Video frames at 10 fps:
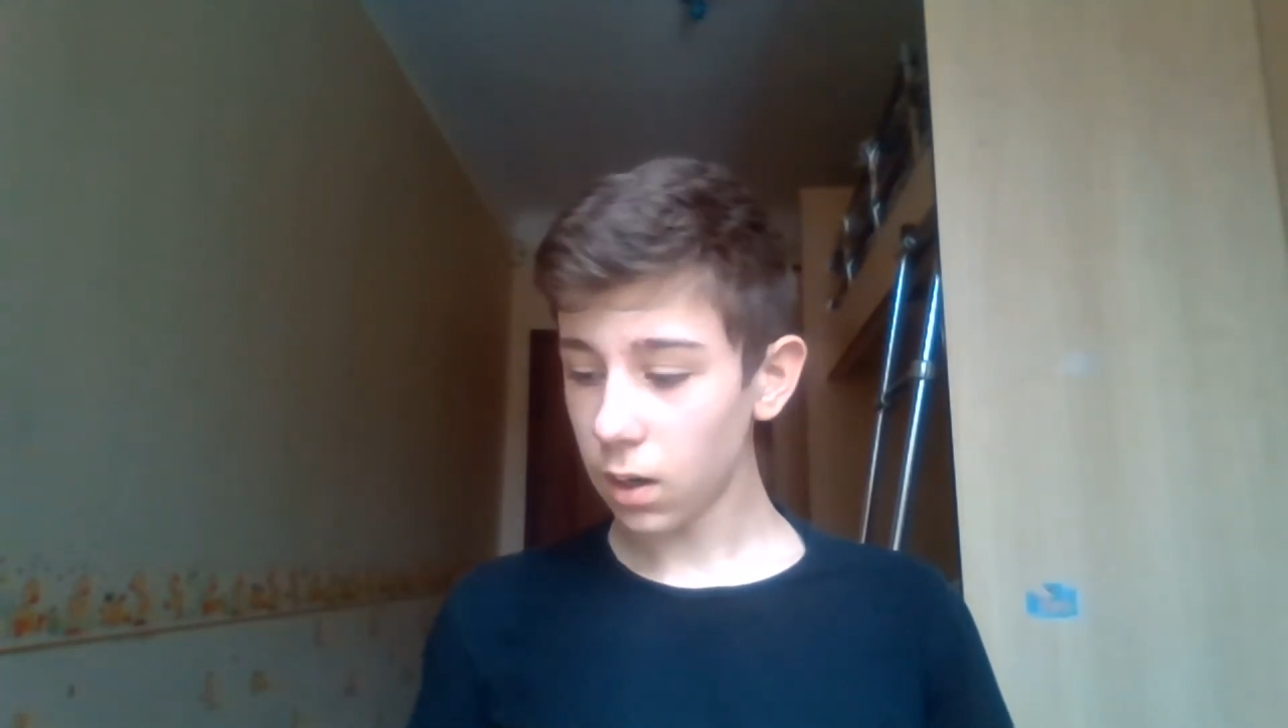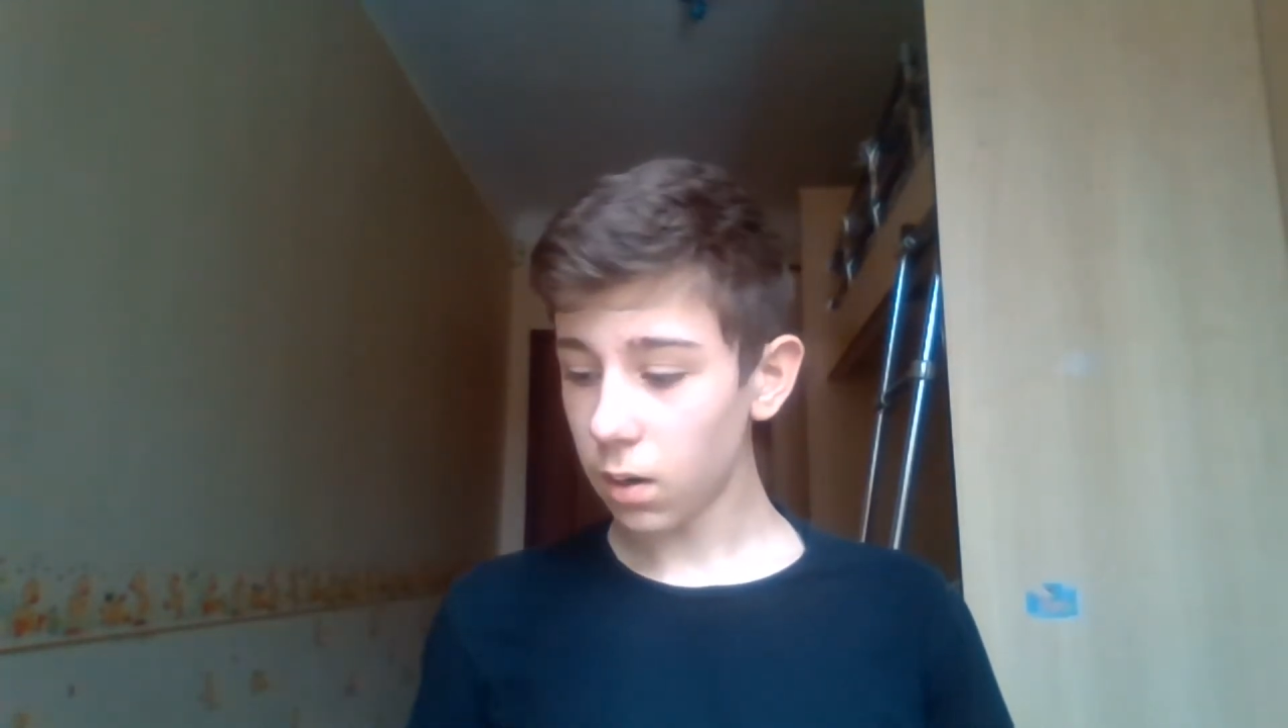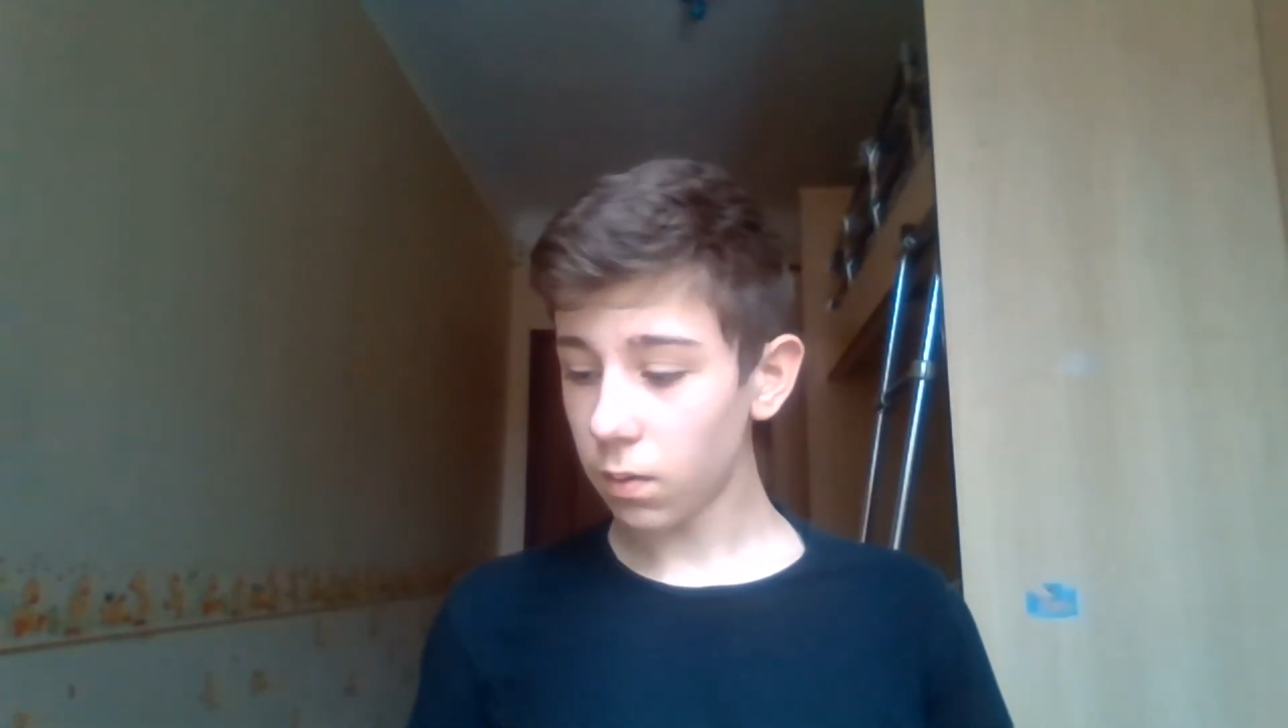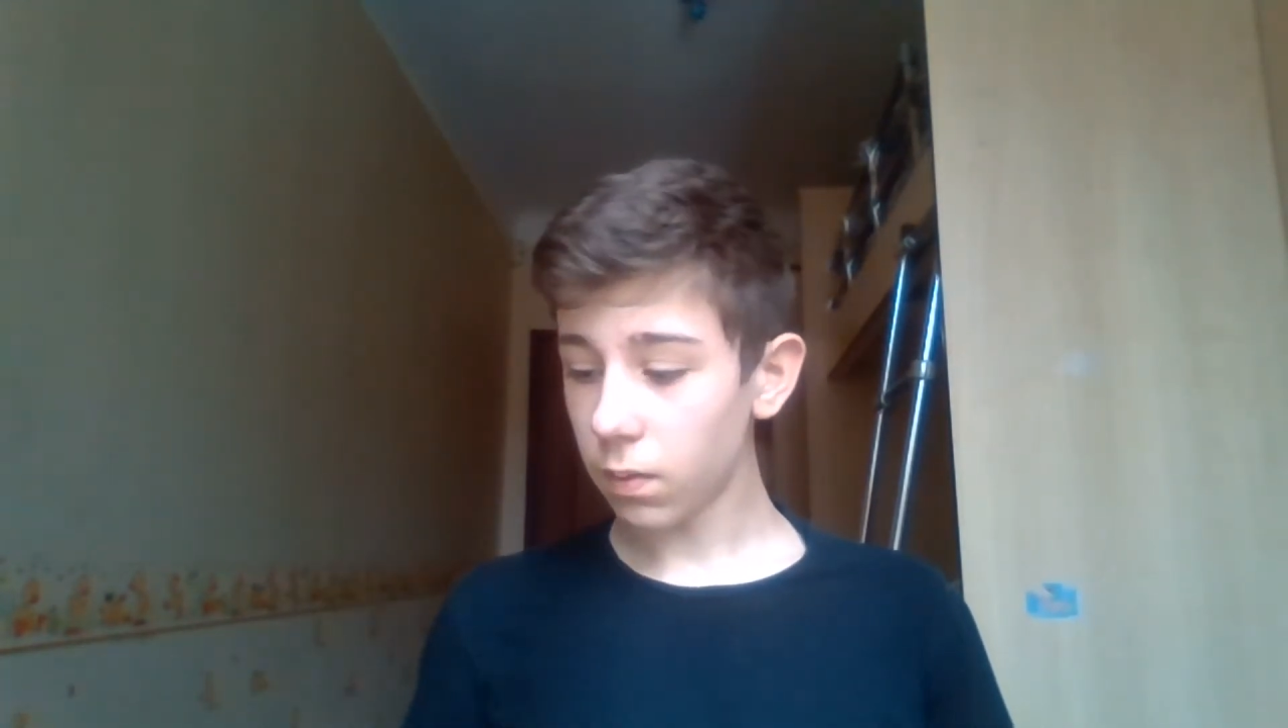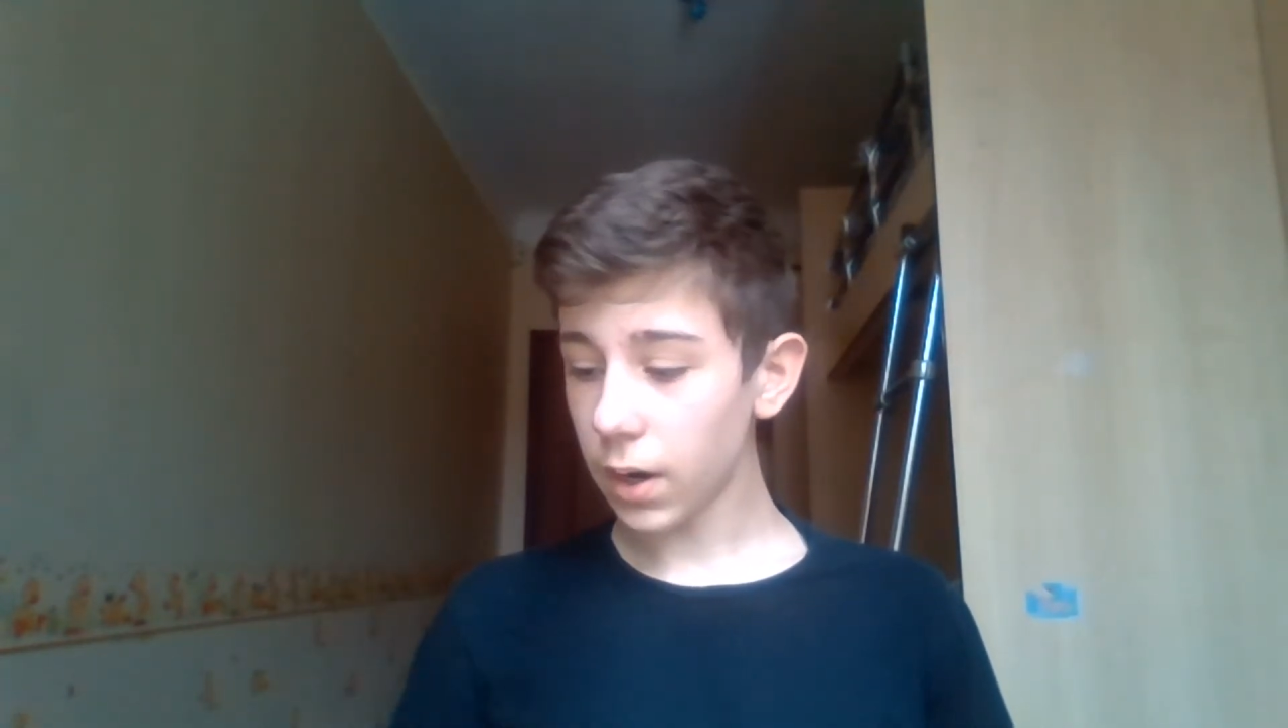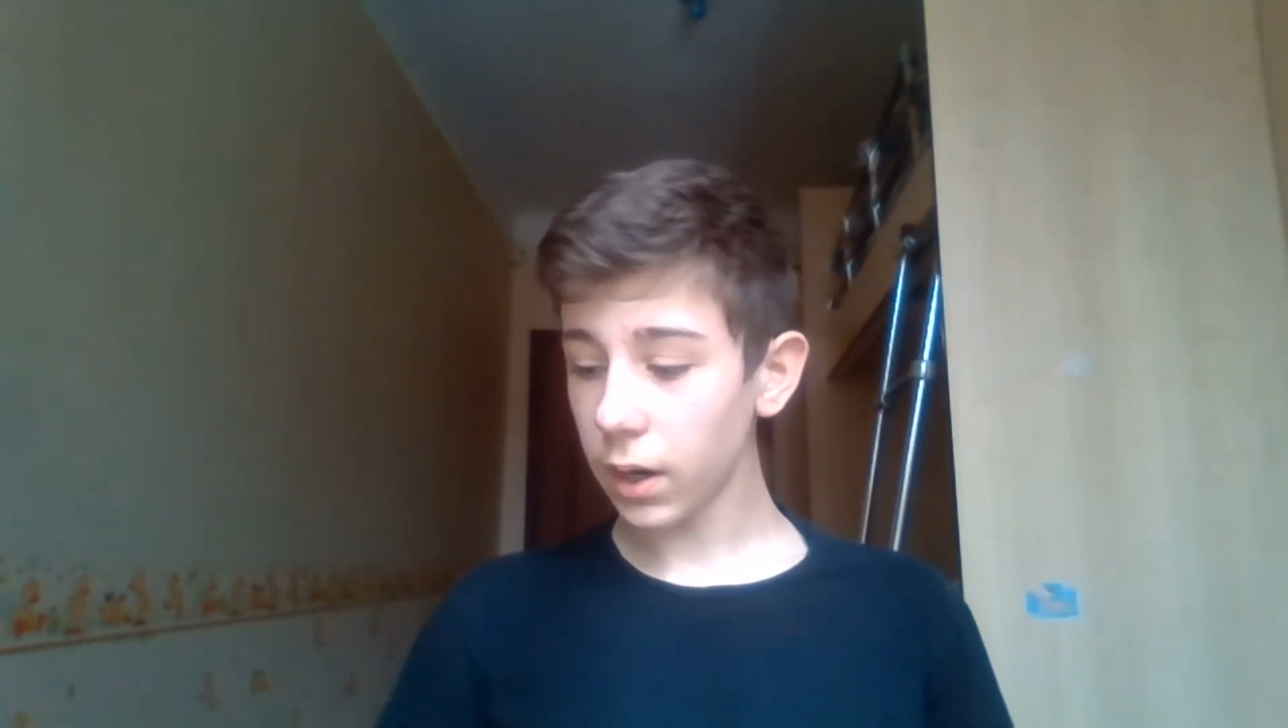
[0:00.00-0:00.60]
wire